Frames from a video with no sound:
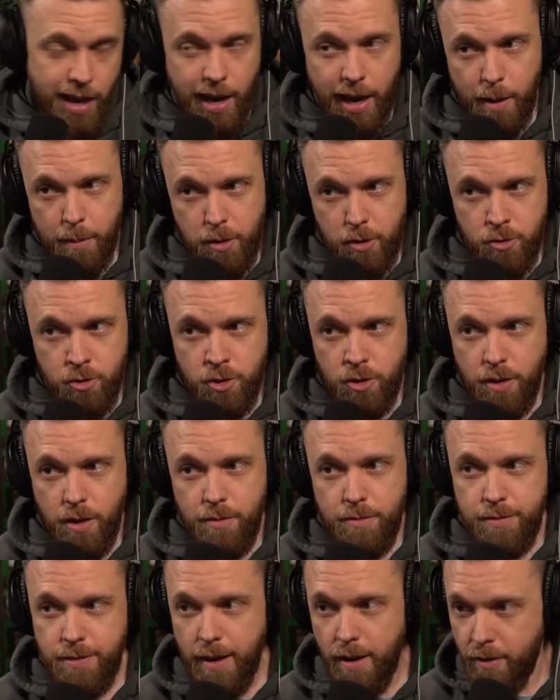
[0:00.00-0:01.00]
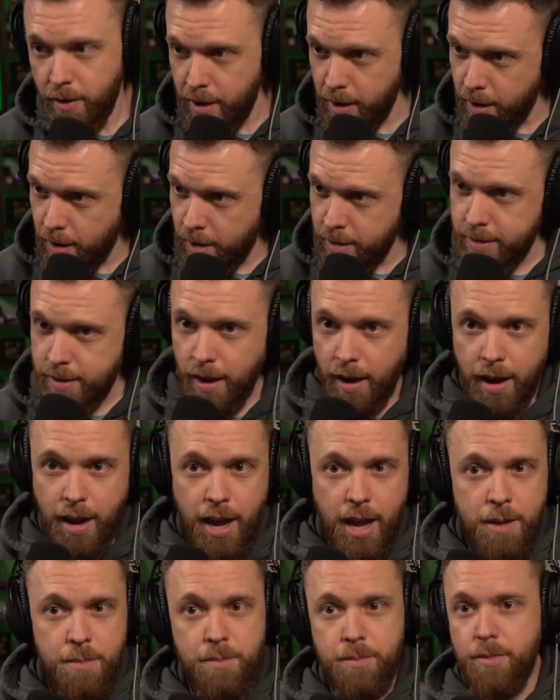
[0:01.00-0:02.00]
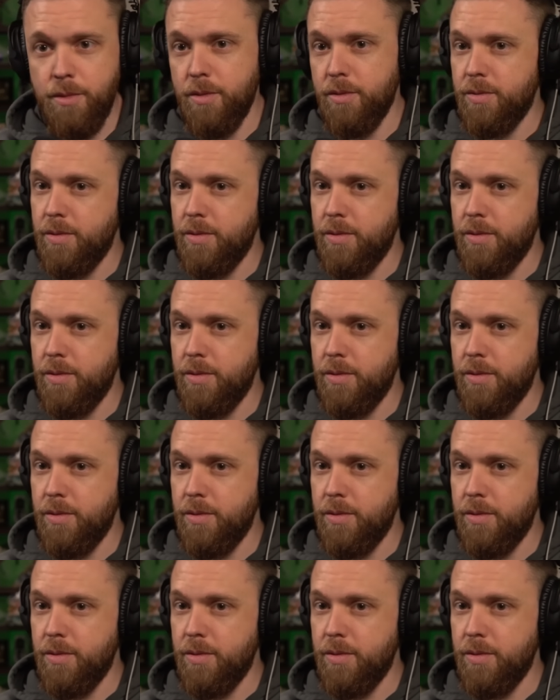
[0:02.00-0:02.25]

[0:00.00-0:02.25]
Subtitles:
I'm usually very on time,